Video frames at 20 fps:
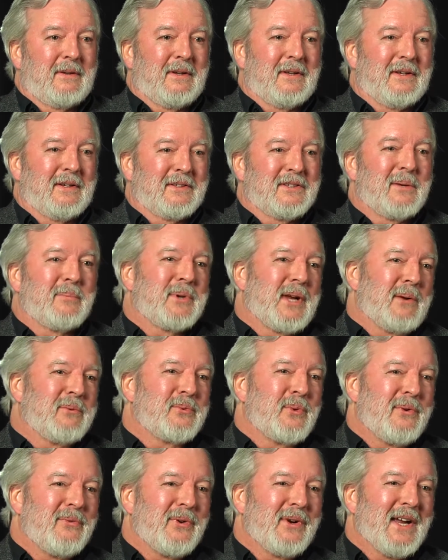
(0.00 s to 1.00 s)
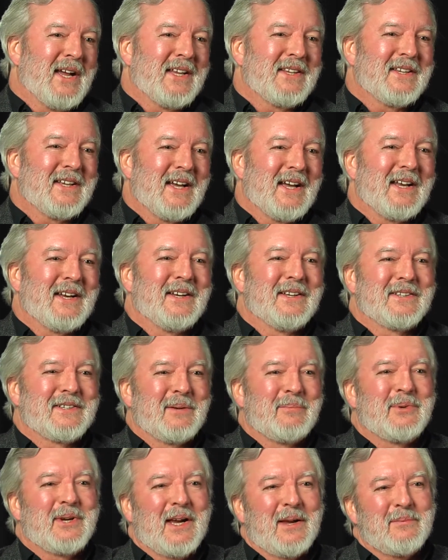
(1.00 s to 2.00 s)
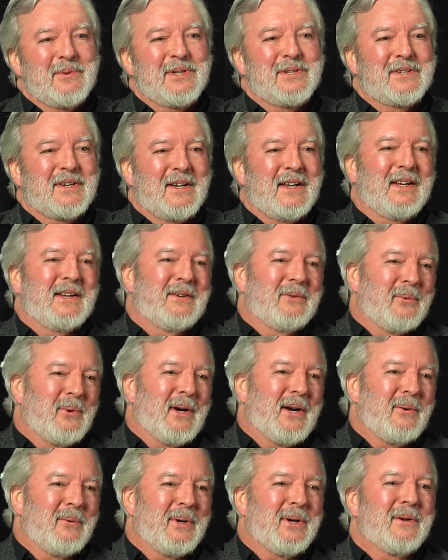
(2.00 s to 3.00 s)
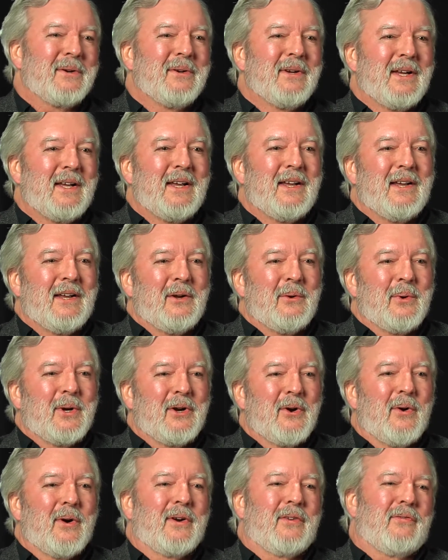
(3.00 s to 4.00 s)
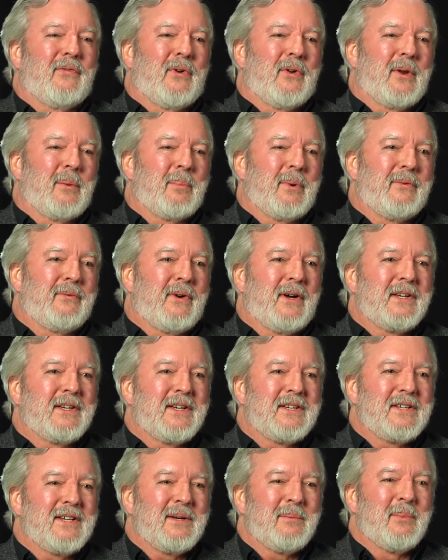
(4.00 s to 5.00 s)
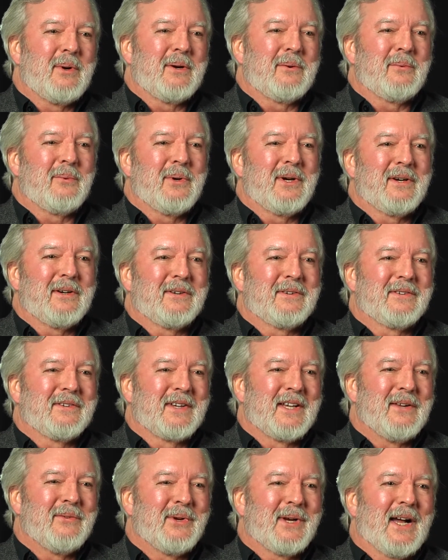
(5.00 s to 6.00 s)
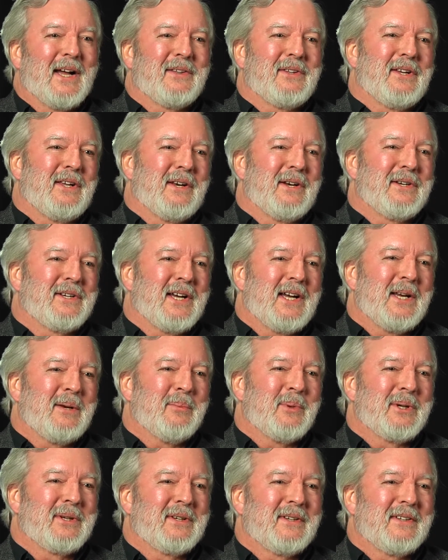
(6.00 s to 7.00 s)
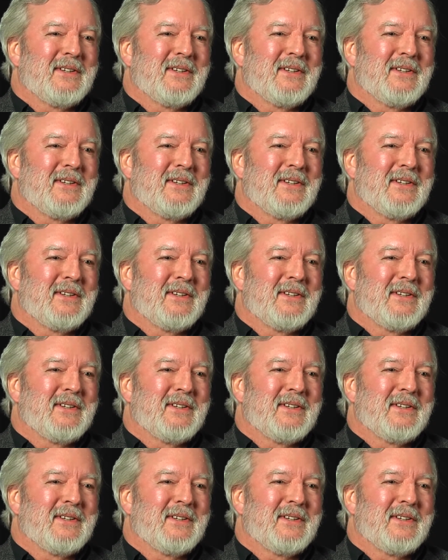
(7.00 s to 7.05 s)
And sometimes we forget that, and sometimes it's like, well, we're going for the profundity, but we're leaving out the entertainment.